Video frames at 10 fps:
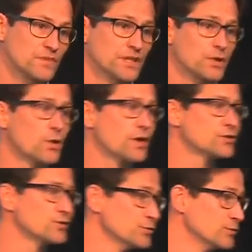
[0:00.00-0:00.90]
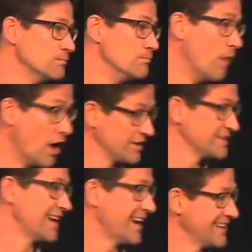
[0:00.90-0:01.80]
in order to
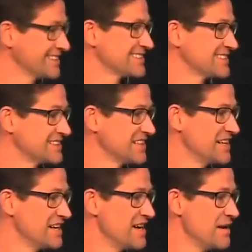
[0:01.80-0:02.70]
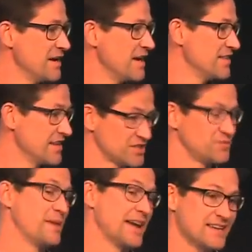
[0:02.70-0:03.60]
monetize their
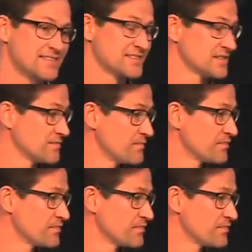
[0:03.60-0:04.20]
space,